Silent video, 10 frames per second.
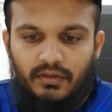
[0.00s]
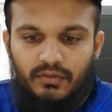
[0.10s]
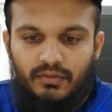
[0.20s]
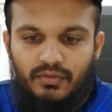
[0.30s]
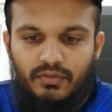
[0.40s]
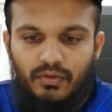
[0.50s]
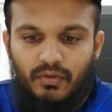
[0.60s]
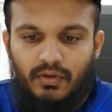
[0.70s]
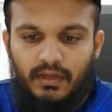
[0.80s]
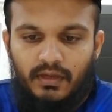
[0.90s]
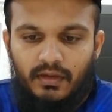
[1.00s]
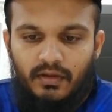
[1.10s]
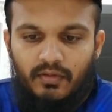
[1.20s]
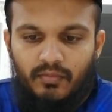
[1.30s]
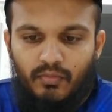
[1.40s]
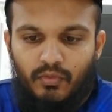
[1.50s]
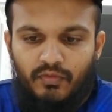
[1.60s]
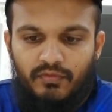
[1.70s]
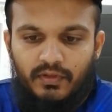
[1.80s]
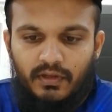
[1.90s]
You slowly
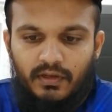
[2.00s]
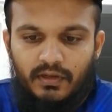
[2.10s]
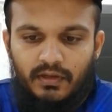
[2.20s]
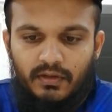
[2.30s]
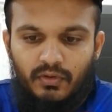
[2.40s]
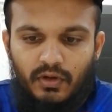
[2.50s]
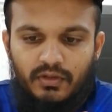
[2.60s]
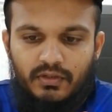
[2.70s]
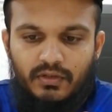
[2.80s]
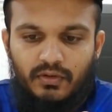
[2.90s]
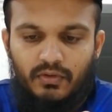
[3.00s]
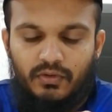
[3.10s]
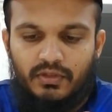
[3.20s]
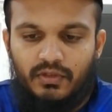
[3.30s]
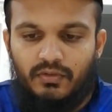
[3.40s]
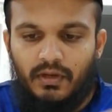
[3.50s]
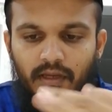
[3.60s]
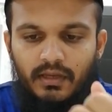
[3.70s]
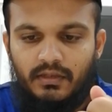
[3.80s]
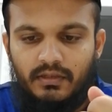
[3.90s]
move the knot closer to the
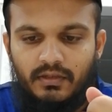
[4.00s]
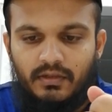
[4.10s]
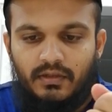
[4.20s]
end,